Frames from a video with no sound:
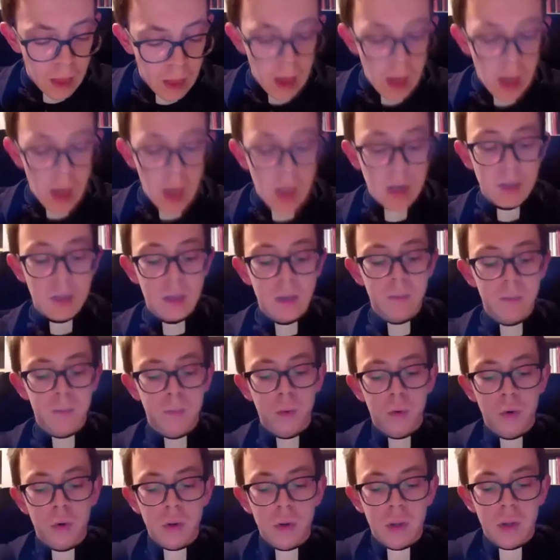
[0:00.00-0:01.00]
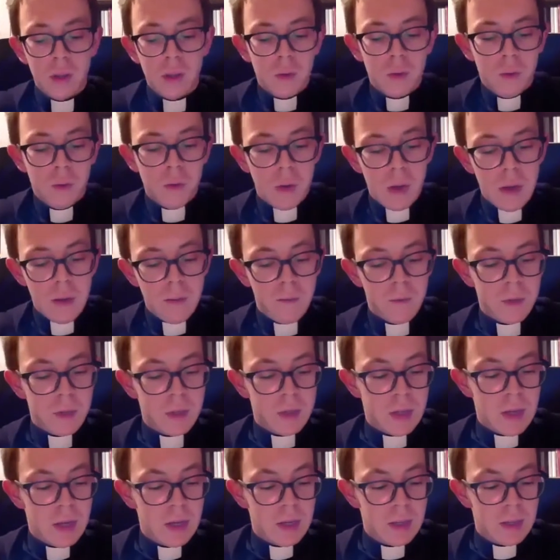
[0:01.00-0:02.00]
It is important to
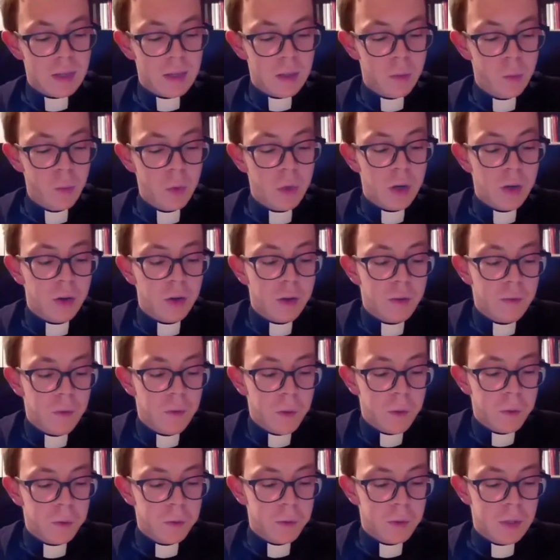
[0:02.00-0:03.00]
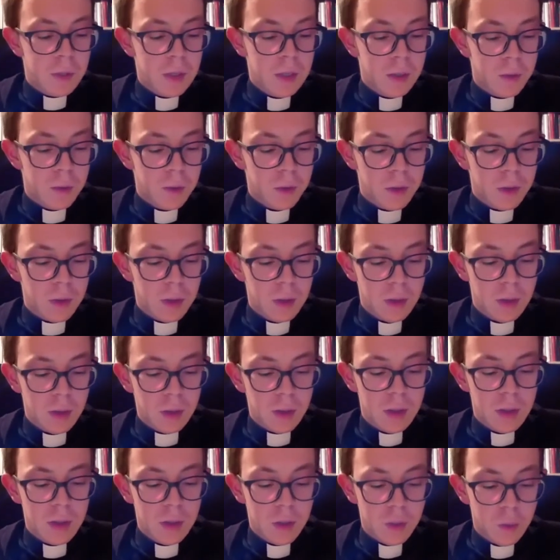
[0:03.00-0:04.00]
emphasize that we are not focusing on the
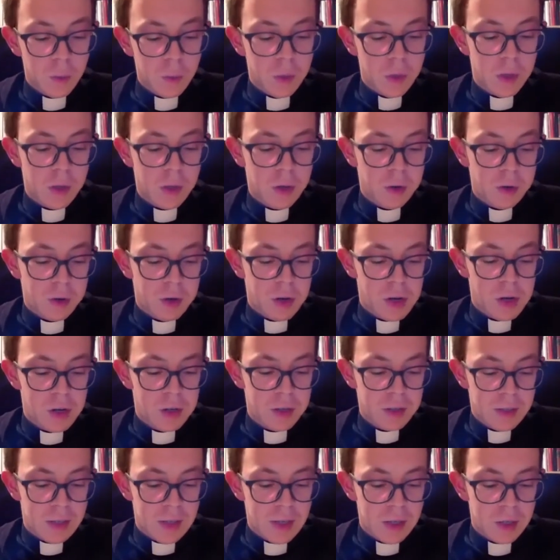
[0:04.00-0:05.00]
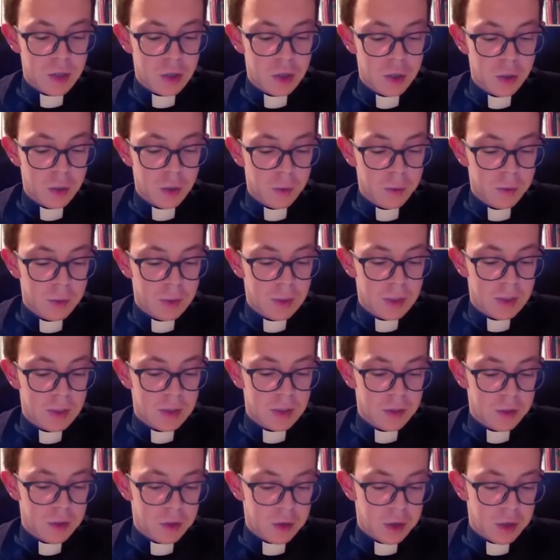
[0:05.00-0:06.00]
historical realization of these
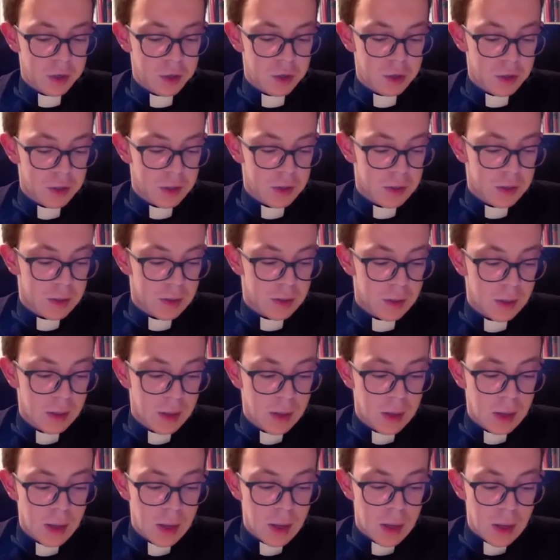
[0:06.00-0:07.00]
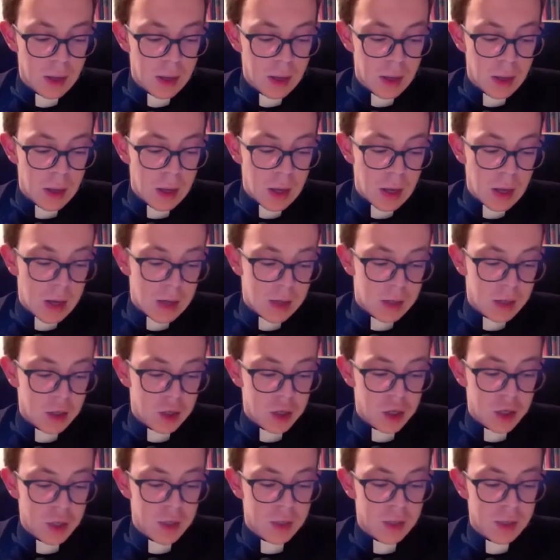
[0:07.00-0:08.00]
instructions.
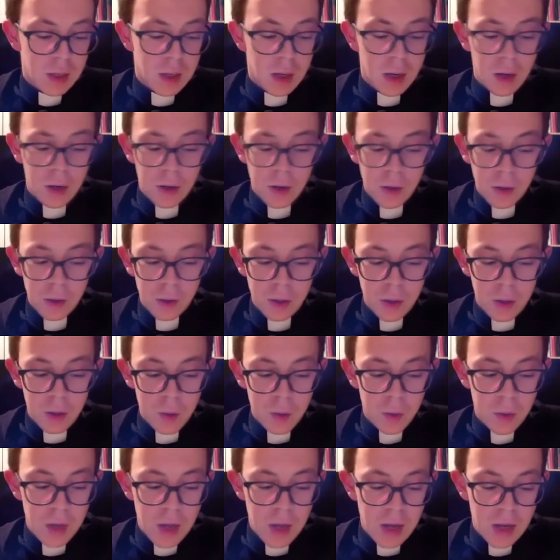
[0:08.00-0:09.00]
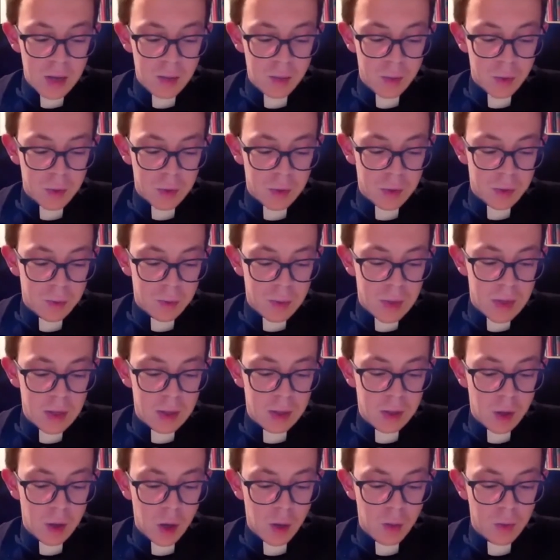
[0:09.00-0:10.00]
Exegetes are not unanimous when
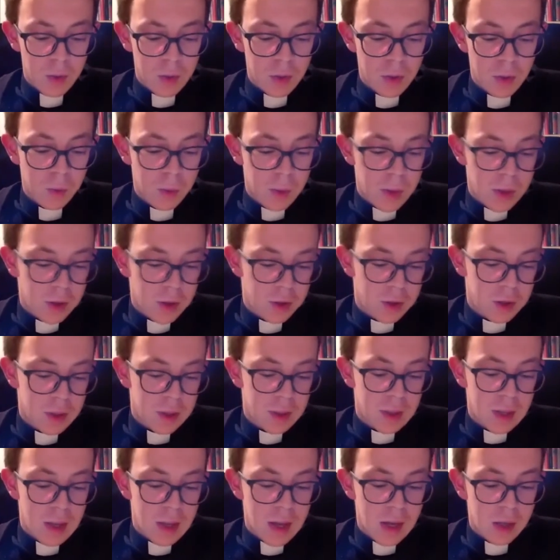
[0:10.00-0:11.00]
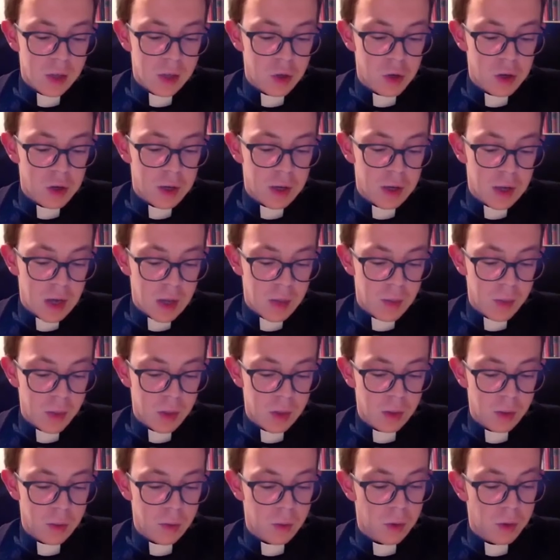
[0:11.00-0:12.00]
it comes to whether this actually
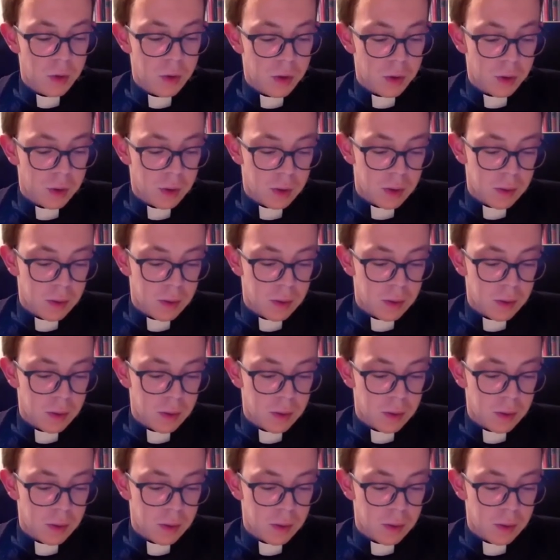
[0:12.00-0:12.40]
happened or not.